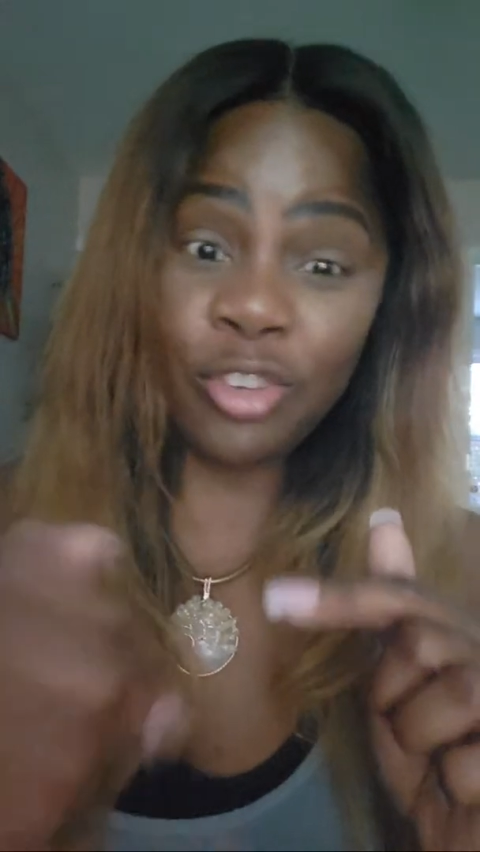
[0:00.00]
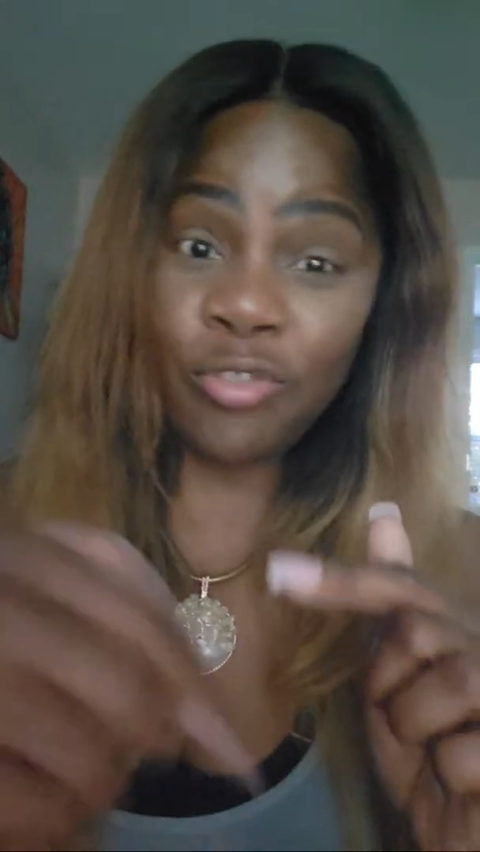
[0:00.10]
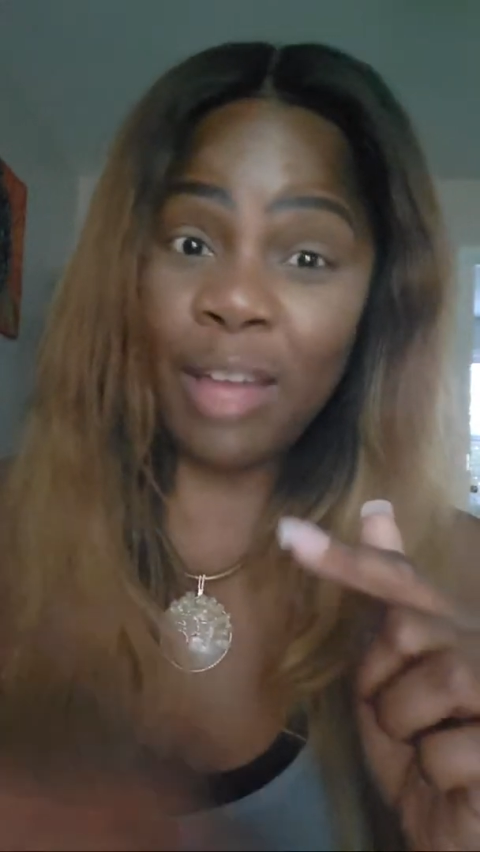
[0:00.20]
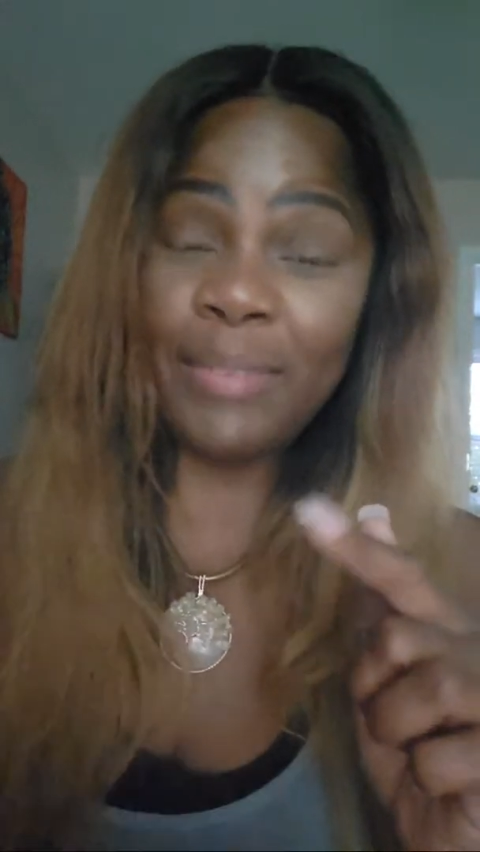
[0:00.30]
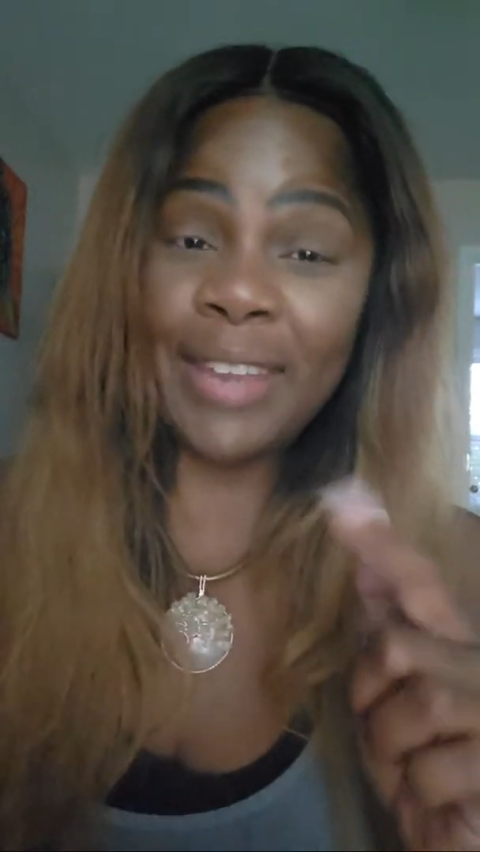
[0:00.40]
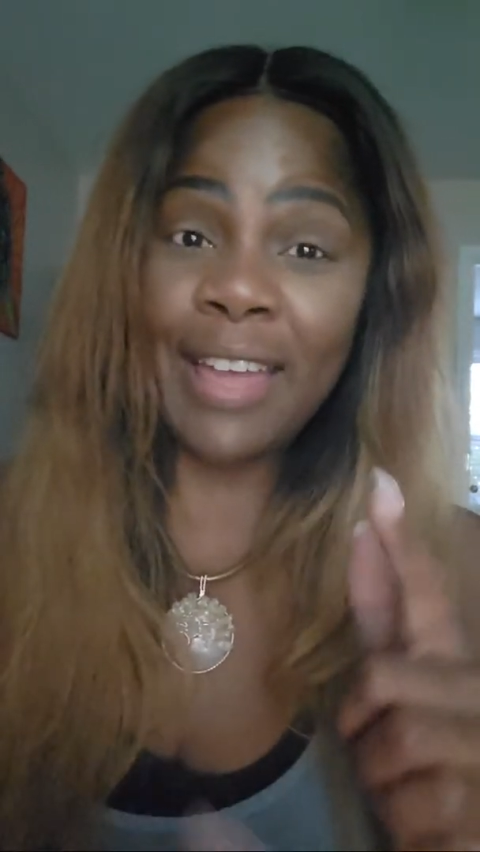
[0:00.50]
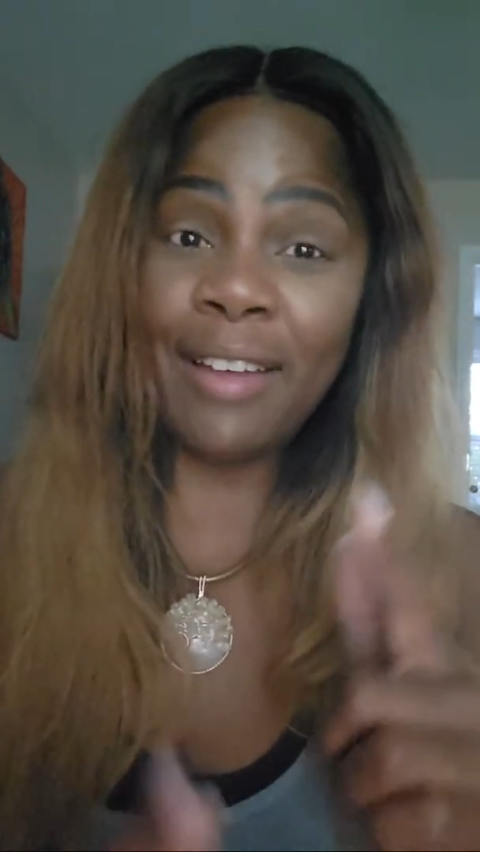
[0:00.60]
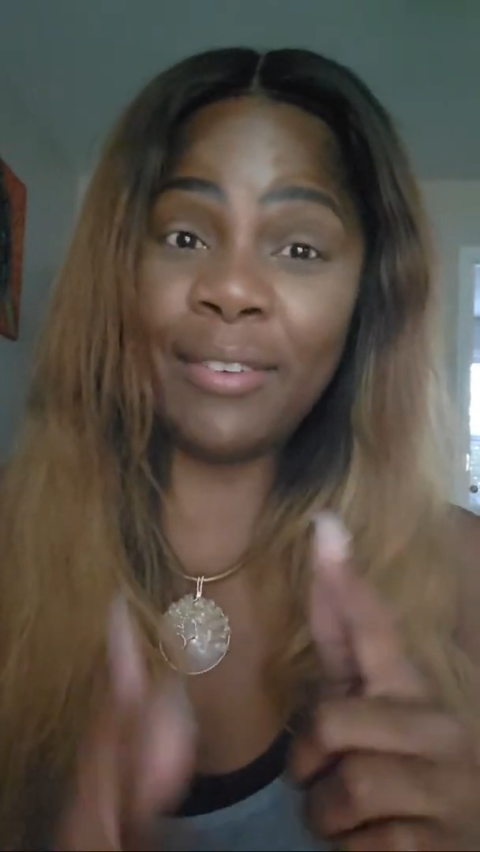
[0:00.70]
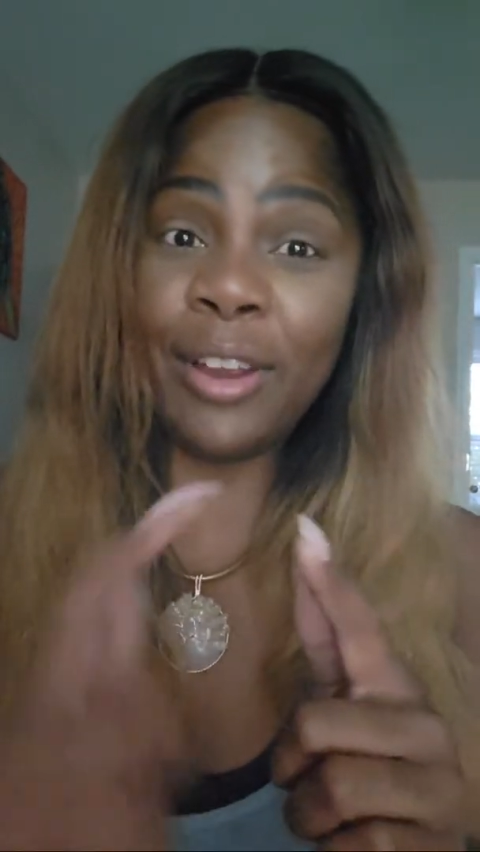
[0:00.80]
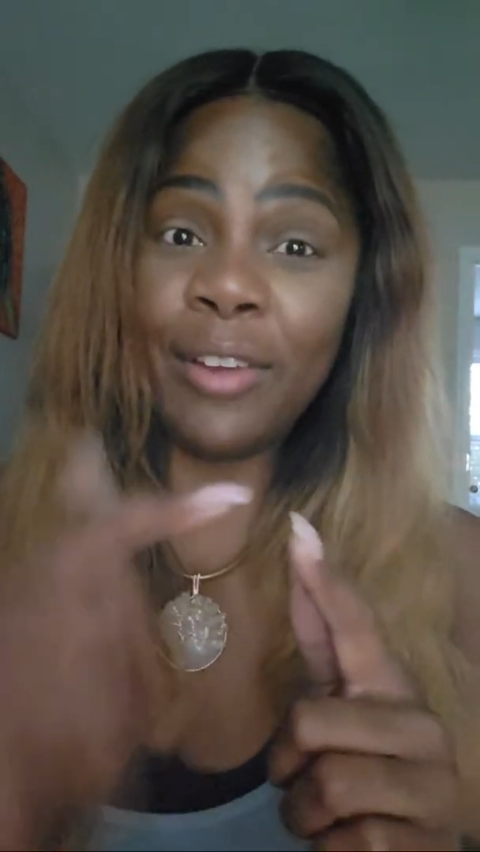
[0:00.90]
drop
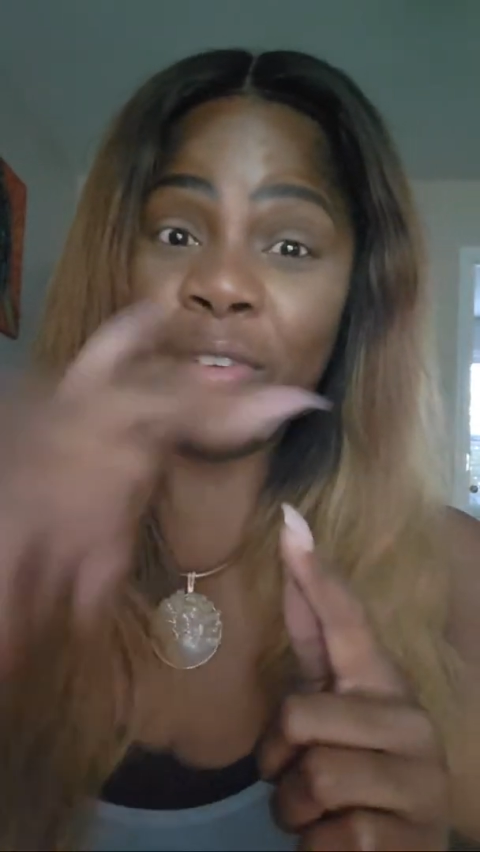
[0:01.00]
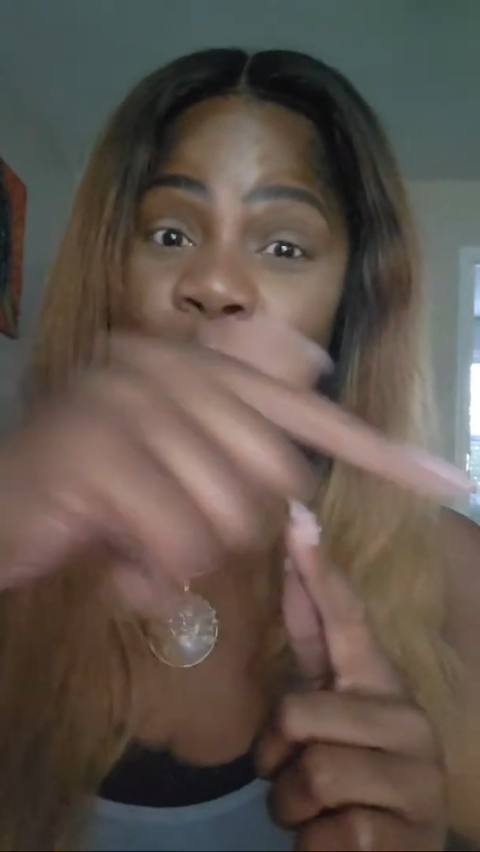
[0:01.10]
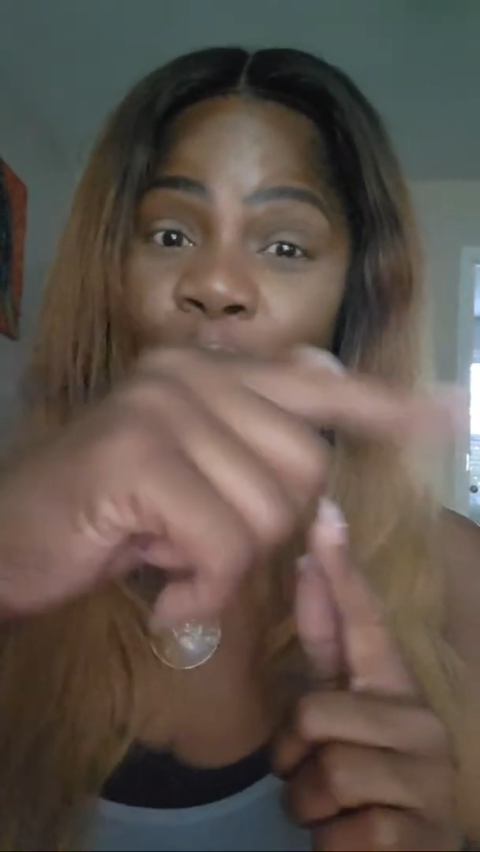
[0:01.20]
down or go